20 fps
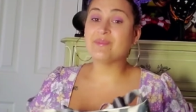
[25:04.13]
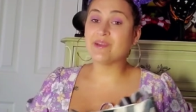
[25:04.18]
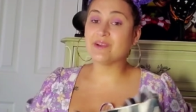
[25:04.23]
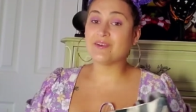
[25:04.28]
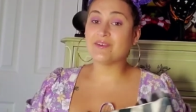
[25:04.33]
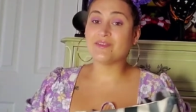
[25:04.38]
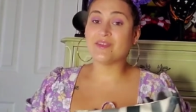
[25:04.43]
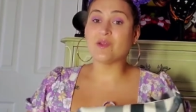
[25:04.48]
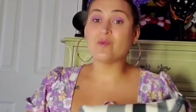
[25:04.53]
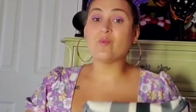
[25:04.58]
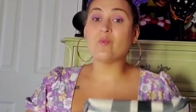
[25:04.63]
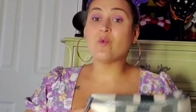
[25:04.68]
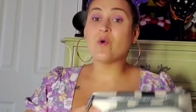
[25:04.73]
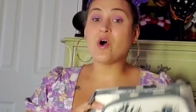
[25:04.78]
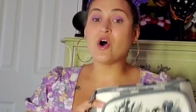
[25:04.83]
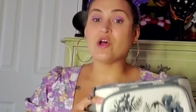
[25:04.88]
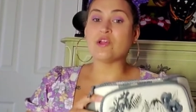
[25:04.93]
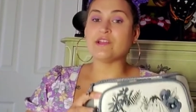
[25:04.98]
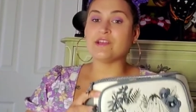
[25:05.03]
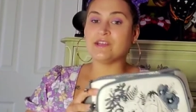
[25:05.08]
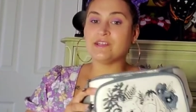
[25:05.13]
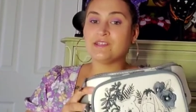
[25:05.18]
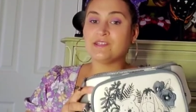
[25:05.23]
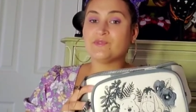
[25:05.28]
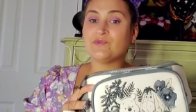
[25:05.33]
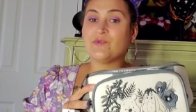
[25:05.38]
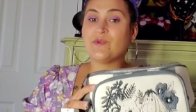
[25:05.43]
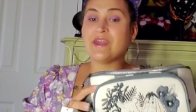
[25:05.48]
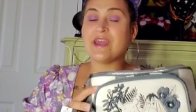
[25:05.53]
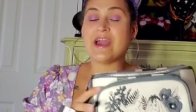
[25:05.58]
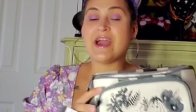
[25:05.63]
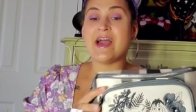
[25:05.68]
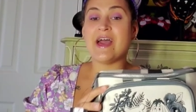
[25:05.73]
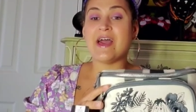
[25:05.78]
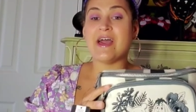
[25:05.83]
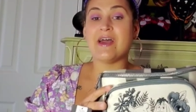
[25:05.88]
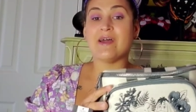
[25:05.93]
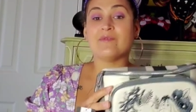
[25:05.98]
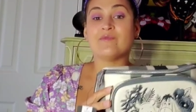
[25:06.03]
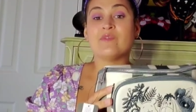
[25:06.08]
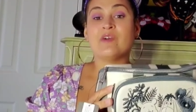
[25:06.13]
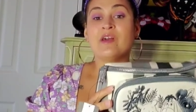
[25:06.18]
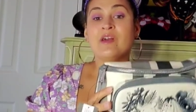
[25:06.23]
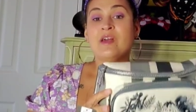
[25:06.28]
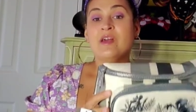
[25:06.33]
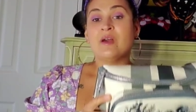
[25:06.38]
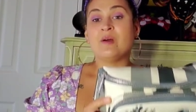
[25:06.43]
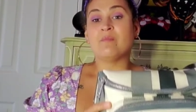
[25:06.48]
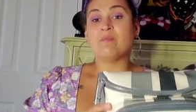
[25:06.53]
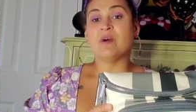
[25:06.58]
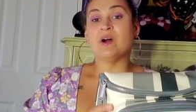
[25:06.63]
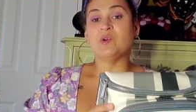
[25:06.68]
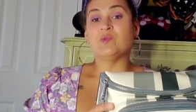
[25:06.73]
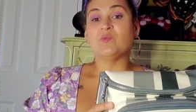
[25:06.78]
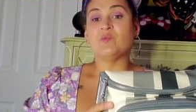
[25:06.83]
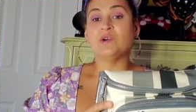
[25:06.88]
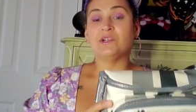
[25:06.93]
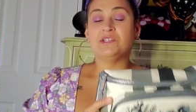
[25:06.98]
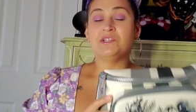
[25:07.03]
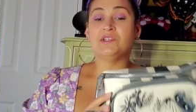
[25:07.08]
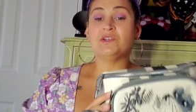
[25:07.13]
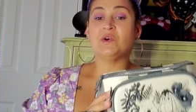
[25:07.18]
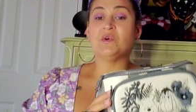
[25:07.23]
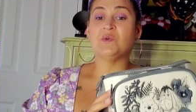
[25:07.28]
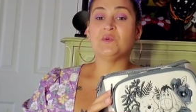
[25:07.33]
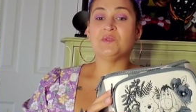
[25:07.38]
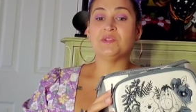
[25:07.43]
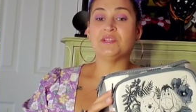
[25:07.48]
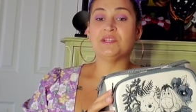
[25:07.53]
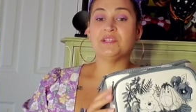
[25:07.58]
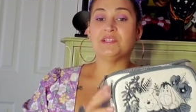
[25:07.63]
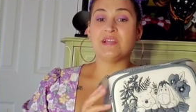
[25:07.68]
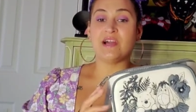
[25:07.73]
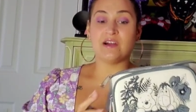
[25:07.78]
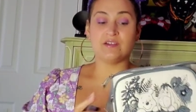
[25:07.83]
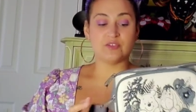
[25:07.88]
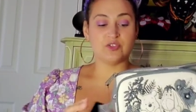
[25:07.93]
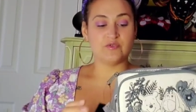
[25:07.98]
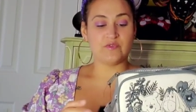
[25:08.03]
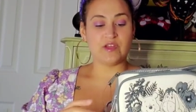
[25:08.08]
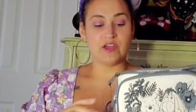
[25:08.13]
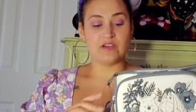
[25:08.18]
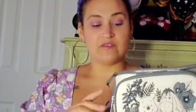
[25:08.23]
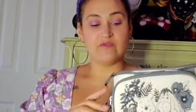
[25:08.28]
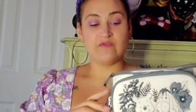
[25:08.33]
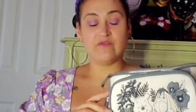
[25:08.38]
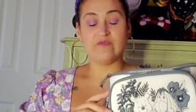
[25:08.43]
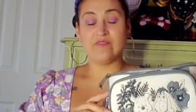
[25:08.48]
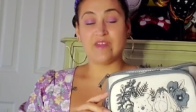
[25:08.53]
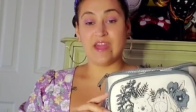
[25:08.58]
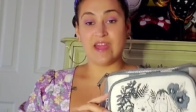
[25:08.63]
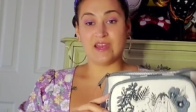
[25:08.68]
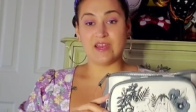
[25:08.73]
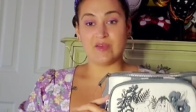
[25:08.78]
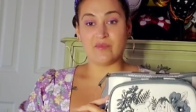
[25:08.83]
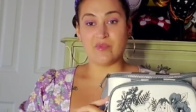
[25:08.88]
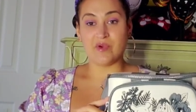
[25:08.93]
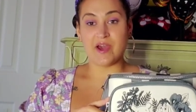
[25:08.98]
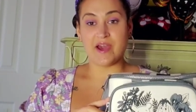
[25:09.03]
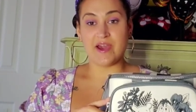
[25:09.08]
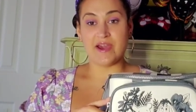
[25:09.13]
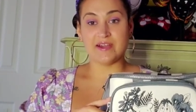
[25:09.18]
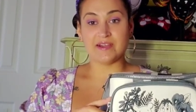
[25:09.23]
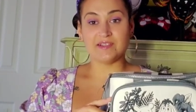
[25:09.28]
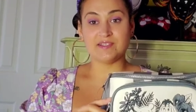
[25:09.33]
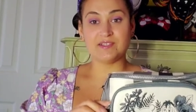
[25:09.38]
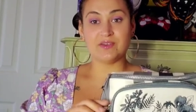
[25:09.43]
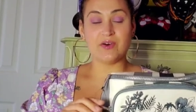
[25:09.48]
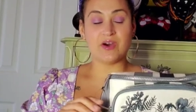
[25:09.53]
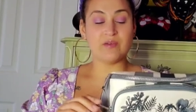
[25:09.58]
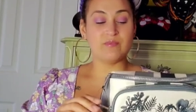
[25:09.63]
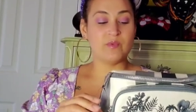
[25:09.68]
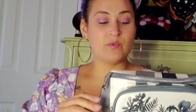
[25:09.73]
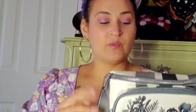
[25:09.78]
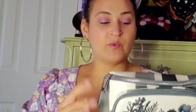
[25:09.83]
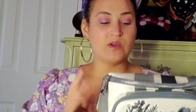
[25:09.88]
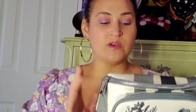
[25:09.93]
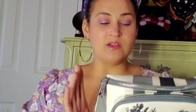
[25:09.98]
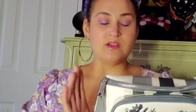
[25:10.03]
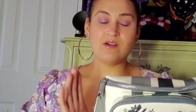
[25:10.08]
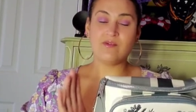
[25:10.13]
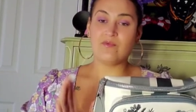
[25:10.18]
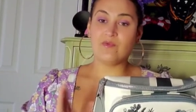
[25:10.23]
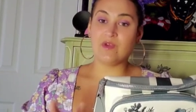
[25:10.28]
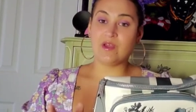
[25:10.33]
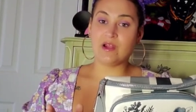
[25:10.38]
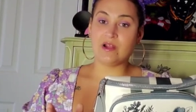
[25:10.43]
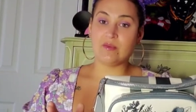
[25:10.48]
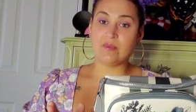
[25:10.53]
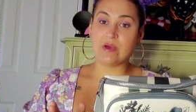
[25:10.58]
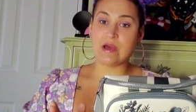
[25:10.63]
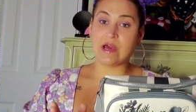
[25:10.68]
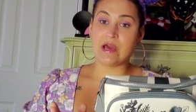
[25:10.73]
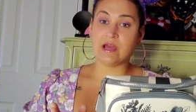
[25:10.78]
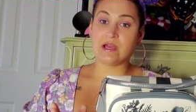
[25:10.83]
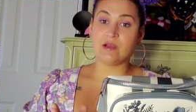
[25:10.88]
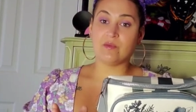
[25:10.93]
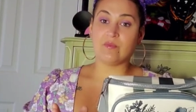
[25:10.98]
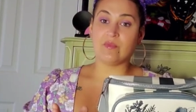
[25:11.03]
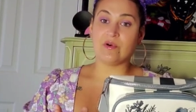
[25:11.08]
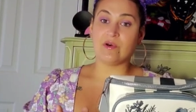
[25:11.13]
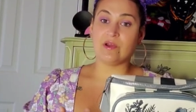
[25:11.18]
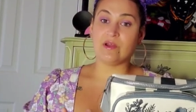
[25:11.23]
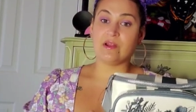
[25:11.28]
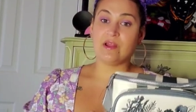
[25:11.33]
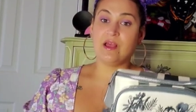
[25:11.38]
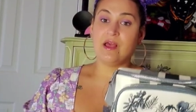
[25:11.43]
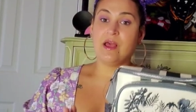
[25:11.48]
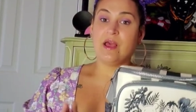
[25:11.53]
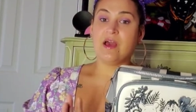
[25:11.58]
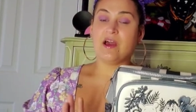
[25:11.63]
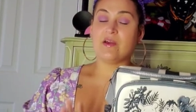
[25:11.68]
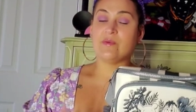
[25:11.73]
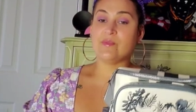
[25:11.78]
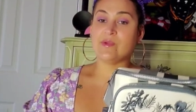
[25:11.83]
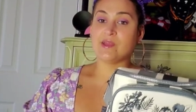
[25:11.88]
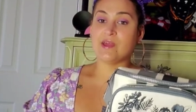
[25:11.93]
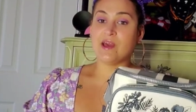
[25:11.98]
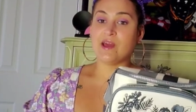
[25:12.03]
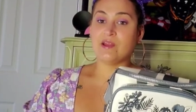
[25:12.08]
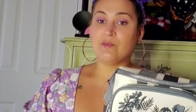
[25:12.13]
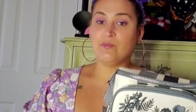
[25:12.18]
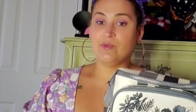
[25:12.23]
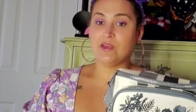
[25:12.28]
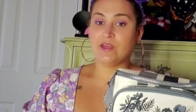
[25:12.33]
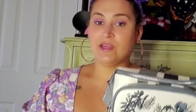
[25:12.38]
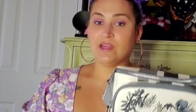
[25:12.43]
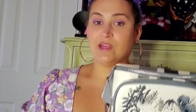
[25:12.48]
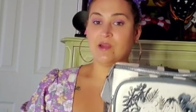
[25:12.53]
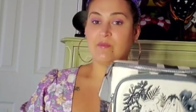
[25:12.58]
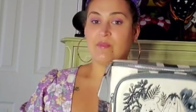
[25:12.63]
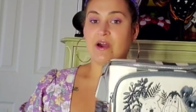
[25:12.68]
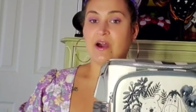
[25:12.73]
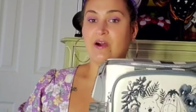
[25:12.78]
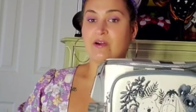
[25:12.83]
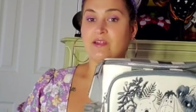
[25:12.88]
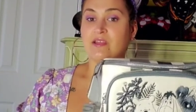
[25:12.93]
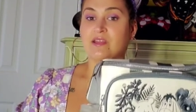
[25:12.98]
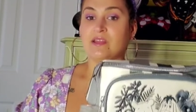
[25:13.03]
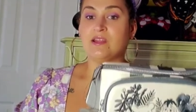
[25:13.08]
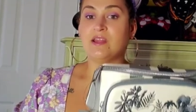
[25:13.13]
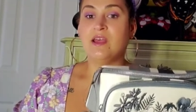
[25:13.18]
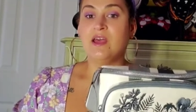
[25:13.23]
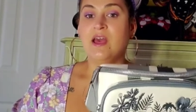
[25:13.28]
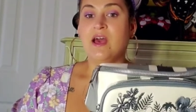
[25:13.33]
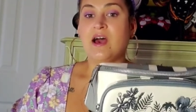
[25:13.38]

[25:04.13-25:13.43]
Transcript: bigger than wallets, we have my one and only Loungefly fanny pack. So I've been wanting a fanny pack, but I've been kind of picky about it.